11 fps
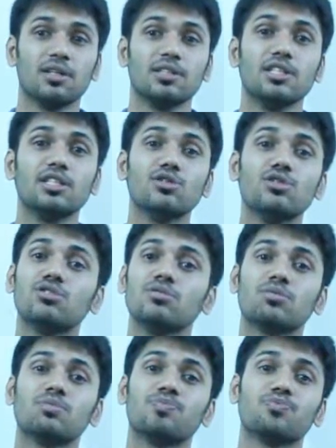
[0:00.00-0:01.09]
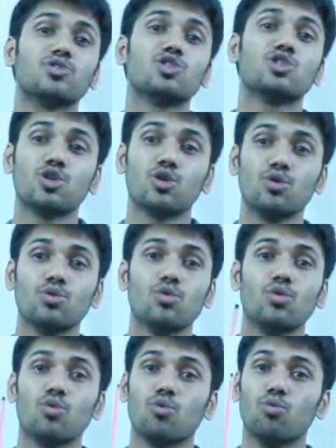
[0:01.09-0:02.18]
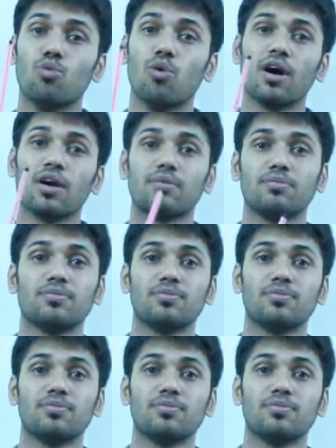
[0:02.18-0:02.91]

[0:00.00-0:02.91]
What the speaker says: You show one